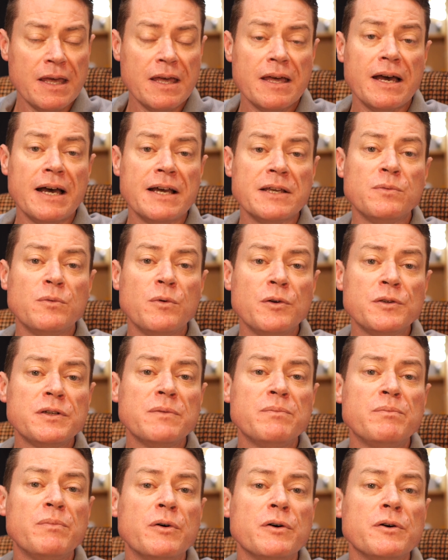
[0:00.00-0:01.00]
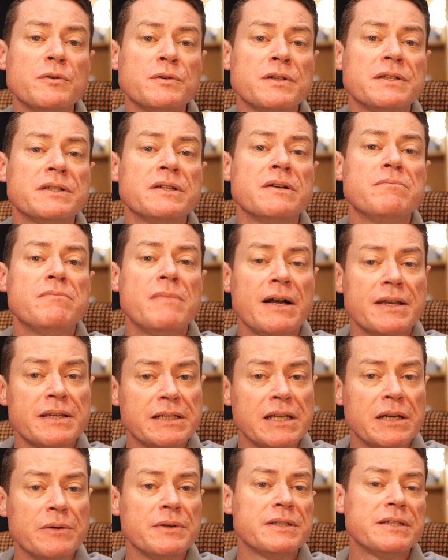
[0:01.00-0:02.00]
As water boils at a much
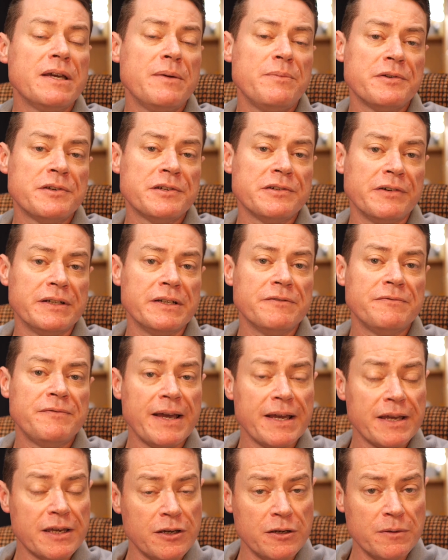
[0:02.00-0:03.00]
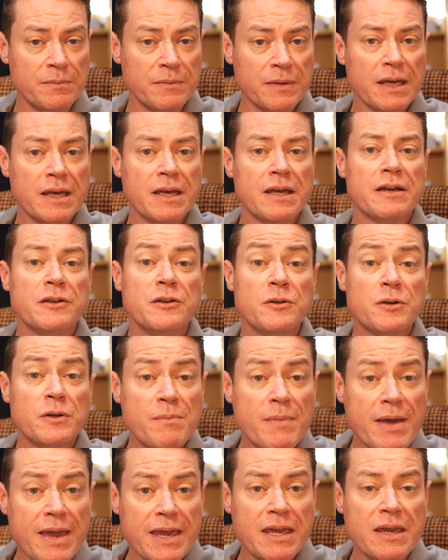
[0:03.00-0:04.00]
lower temperature under vacuum, you
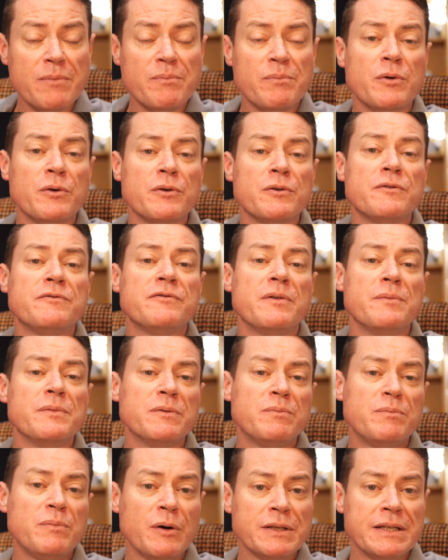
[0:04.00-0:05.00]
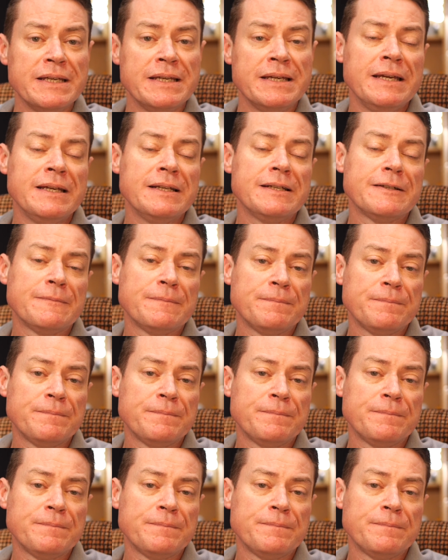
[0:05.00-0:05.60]
can make it boil from your body heat.